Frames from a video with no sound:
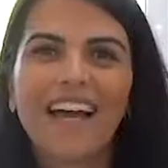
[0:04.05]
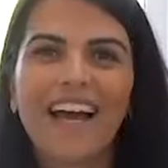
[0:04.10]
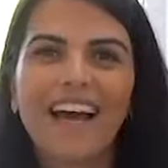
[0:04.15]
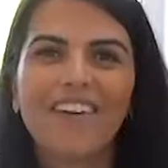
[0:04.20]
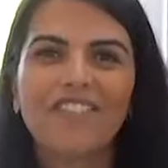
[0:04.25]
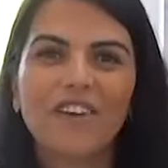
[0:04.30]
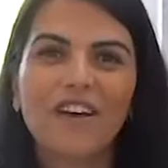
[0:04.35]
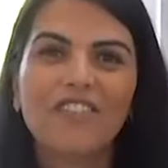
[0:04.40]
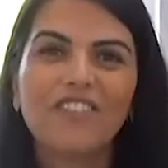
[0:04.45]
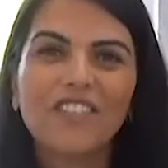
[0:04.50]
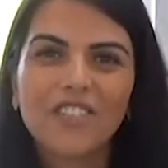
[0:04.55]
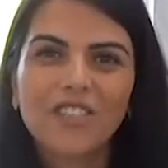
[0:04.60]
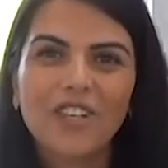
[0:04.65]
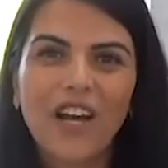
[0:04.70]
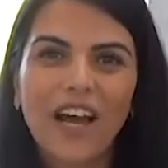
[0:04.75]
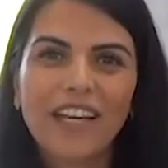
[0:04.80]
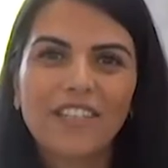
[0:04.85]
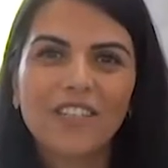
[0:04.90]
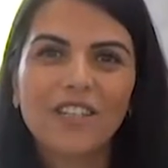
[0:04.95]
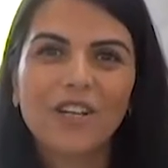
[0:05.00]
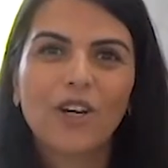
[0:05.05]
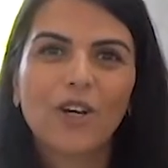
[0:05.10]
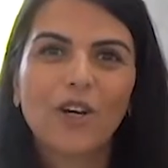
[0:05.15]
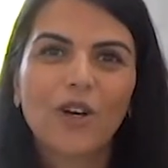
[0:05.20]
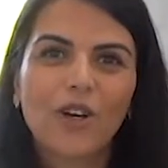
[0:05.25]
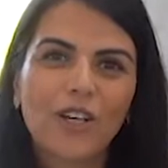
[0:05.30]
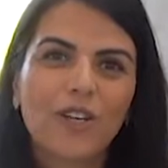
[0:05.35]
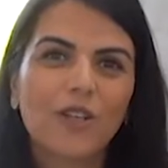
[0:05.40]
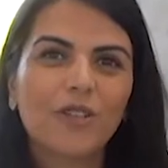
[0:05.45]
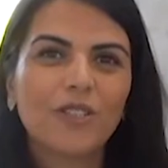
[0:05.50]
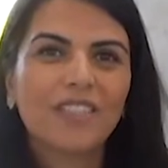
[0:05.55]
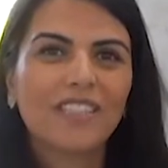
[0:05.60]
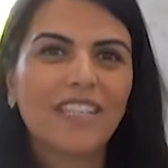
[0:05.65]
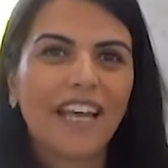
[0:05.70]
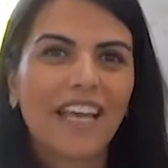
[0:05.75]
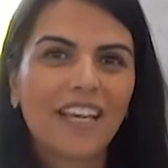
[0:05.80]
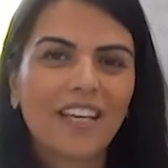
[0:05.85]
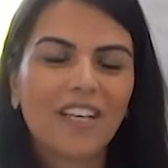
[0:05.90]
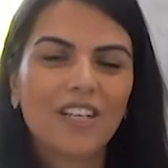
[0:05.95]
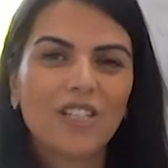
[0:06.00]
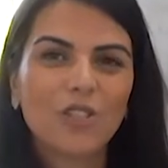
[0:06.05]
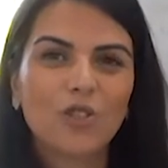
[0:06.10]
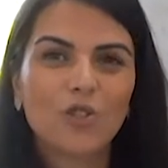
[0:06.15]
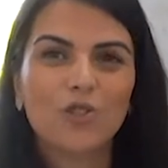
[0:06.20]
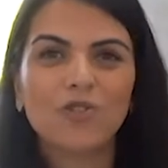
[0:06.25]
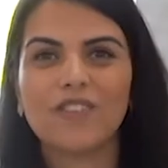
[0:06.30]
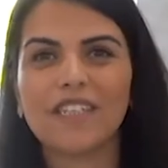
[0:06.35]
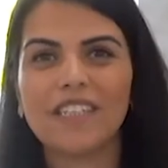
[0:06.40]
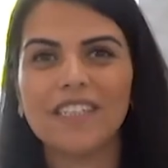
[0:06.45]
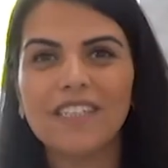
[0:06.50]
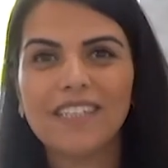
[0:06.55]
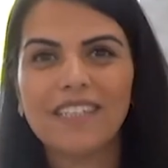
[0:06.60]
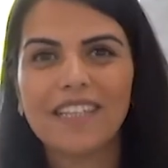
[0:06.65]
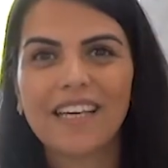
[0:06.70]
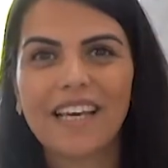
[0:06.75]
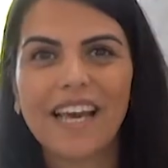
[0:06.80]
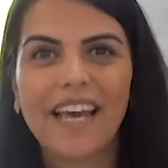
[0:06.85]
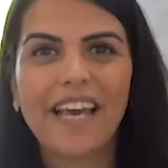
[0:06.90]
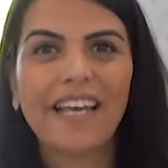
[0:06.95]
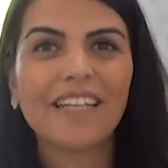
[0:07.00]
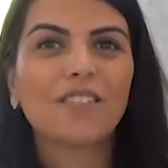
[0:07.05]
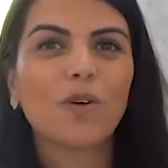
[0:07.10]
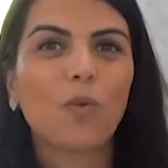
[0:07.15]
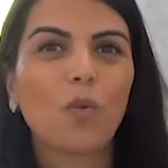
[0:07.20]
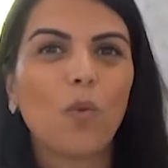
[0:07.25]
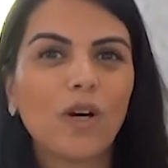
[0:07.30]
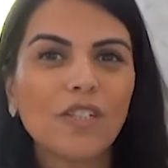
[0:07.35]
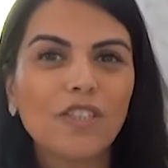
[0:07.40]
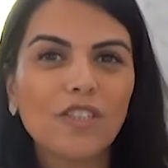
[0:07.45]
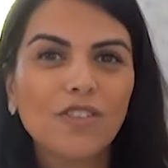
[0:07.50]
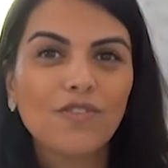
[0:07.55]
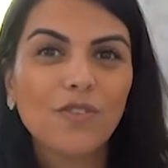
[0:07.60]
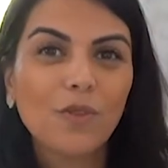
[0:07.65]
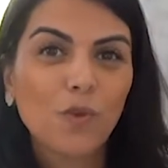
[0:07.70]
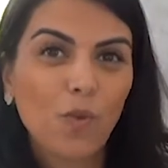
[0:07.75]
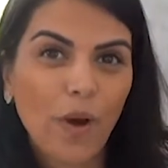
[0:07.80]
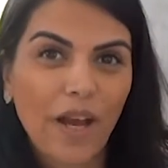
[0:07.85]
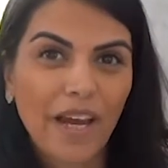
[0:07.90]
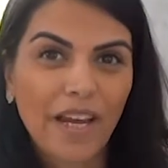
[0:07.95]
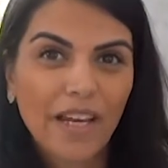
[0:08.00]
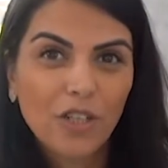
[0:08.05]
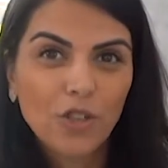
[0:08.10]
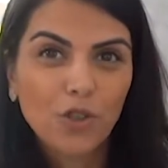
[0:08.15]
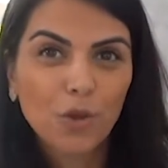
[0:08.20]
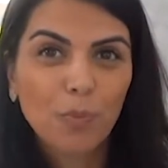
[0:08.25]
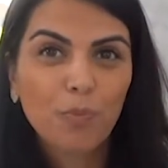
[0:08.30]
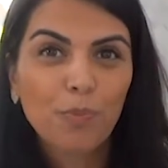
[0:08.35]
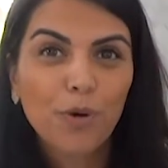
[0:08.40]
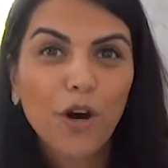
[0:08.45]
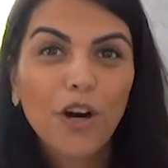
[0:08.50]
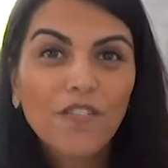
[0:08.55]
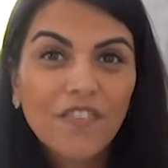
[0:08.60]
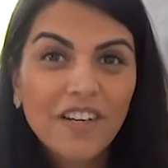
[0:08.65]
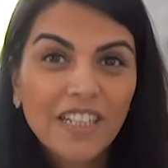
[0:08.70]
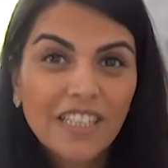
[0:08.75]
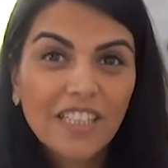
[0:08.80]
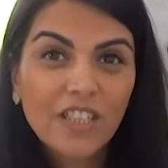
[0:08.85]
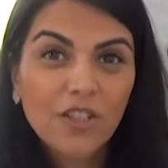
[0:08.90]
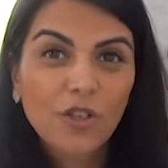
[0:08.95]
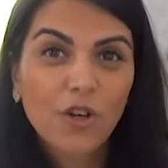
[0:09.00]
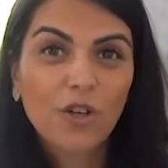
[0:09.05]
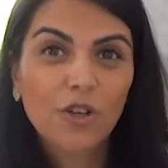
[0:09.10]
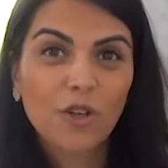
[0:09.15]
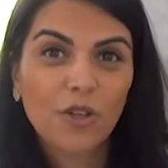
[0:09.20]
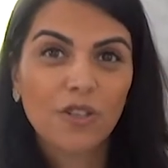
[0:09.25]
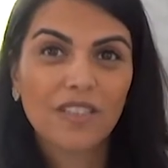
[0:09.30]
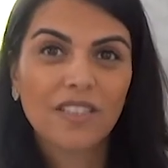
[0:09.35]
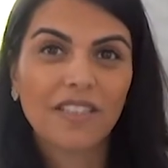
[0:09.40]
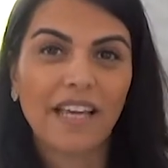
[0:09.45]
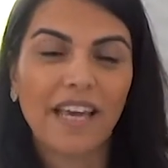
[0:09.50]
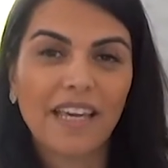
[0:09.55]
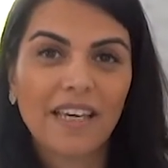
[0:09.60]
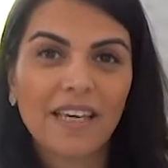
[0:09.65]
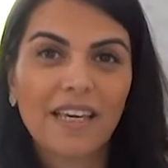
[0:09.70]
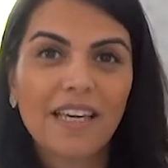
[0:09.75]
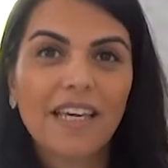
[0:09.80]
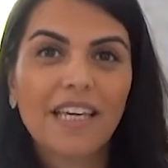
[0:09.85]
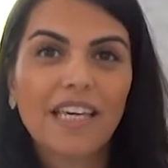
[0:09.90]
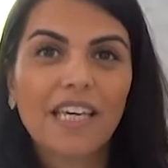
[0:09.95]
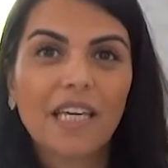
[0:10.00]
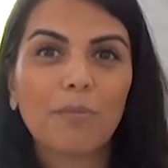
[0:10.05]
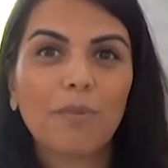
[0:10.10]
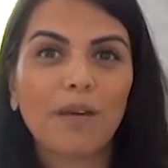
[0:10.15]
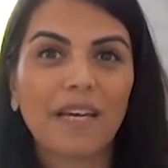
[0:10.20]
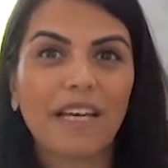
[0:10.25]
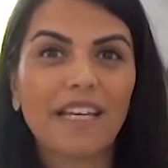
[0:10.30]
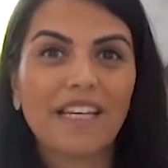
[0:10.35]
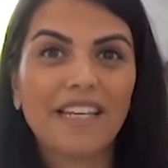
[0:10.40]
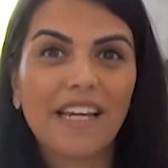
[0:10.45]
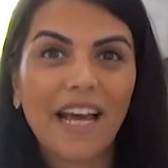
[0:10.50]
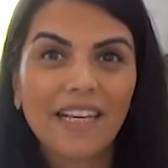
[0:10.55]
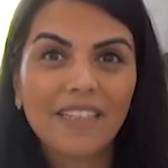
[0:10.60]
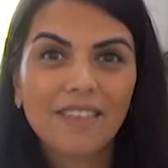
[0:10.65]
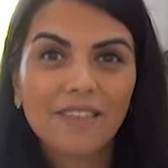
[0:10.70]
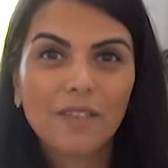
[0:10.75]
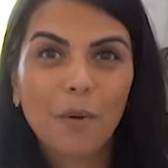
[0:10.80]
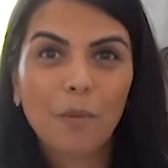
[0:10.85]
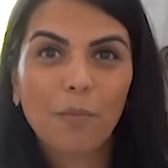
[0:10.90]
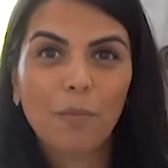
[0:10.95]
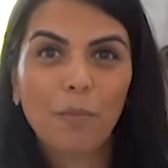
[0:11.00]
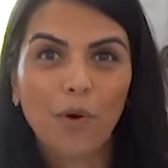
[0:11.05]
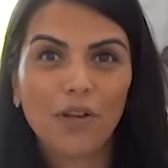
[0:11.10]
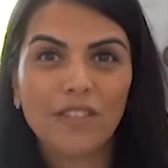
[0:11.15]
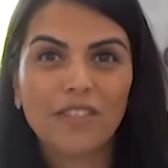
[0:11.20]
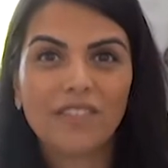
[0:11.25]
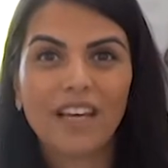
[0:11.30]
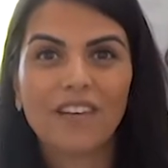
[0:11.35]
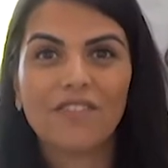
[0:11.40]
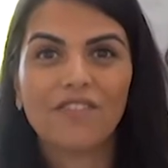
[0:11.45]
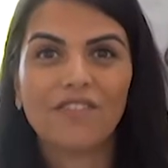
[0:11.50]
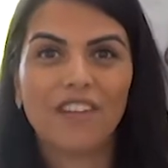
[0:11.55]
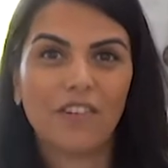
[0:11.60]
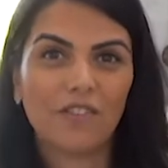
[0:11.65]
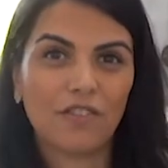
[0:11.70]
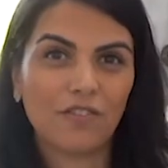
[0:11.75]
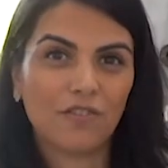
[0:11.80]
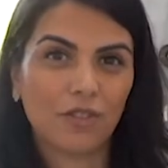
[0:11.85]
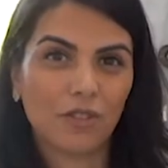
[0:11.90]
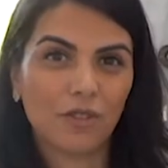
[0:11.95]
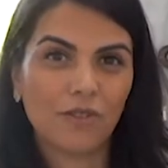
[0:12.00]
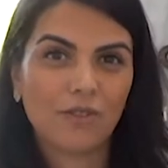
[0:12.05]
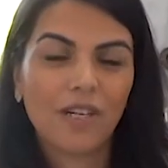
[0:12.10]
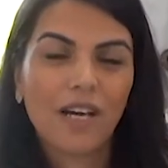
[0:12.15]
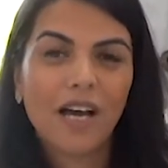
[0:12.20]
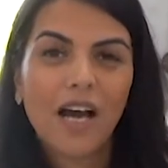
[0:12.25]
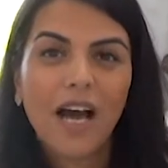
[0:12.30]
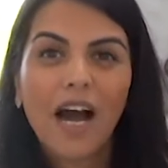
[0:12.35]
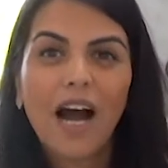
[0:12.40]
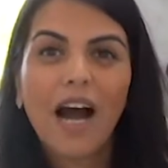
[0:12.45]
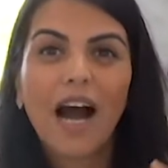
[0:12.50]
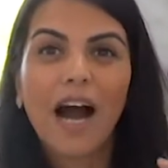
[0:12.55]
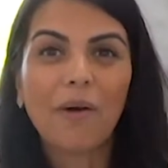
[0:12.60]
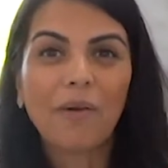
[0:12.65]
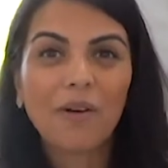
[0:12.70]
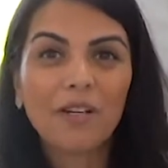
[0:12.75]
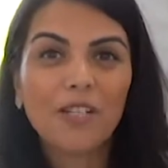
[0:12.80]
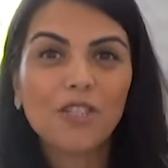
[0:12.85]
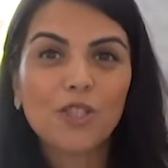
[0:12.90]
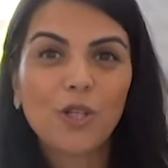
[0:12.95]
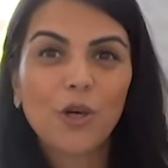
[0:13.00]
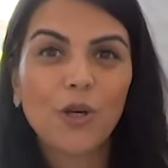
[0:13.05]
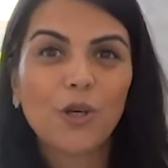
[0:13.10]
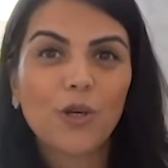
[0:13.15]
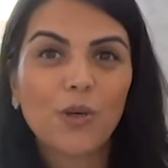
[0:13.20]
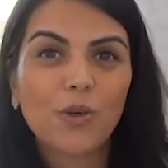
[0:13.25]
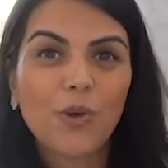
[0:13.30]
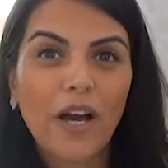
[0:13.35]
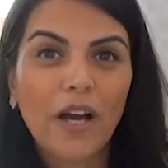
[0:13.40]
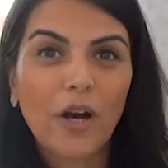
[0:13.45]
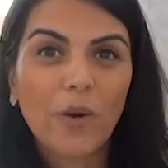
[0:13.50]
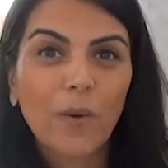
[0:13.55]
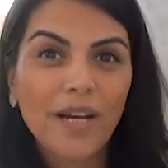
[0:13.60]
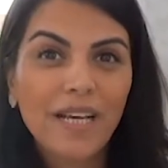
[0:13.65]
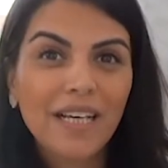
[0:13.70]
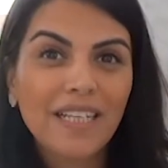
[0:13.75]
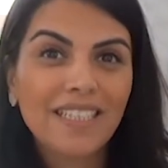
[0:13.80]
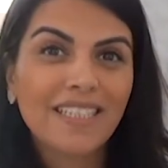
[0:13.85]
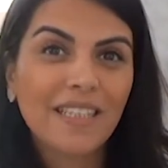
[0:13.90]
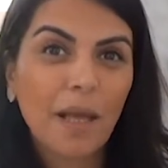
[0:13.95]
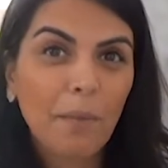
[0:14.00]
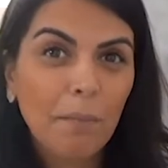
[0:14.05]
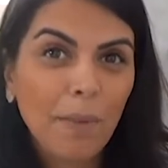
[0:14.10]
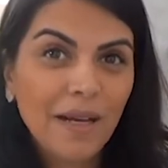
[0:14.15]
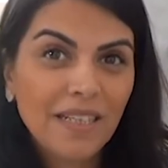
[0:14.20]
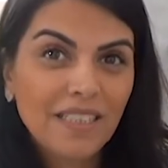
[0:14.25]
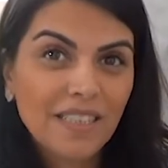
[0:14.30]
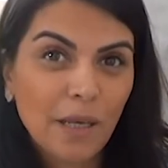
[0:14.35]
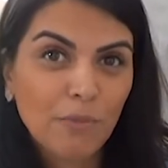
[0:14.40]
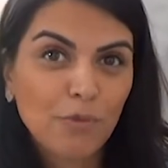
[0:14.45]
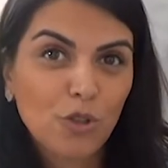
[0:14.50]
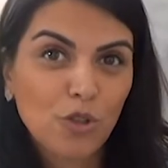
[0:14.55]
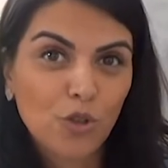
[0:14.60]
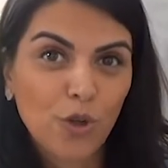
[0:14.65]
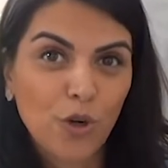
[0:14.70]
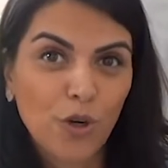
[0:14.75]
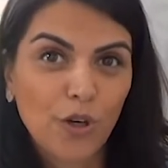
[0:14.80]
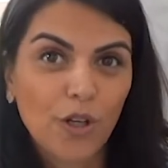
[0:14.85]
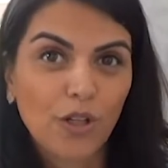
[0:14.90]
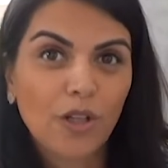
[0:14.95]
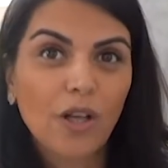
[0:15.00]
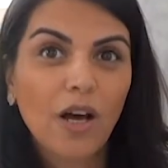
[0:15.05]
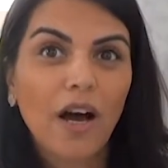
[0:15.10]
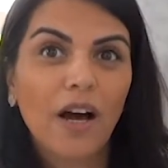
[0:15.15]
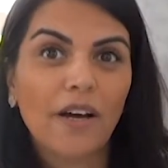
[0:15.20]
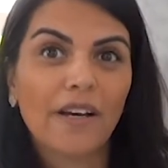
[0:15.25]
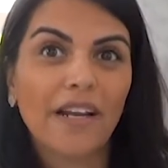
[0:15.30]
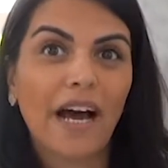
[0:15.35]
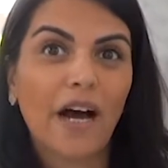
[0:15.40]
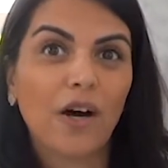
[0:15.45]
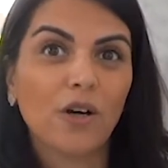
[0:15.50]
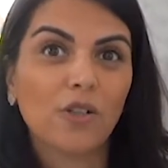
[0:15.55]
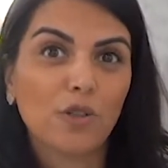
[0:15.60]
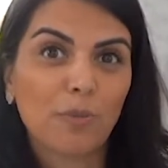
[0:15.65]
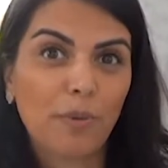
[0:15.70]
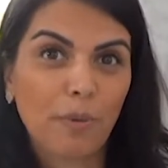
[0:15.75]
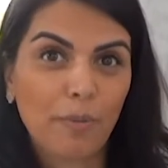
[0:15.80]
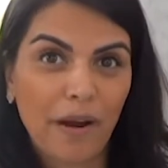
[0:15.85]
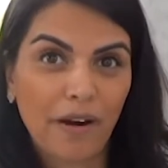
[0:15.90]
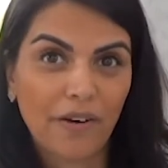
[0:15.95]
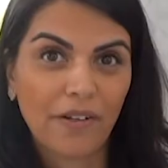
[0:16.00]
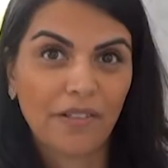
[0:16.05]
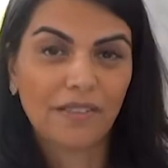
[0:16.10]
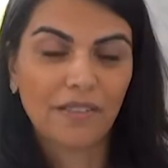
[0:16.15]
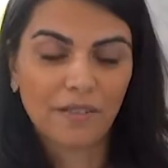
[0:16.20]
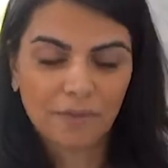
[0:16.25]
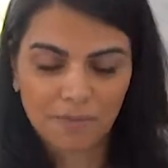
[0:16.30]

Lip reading: Have you ever tried cooking your steak sous vide? It's a wonderful way to perfectly cook your steak, keeping it nice, moist, and flavorful. I'm going to show you a quick step-by-step tutorial on how to prepare it.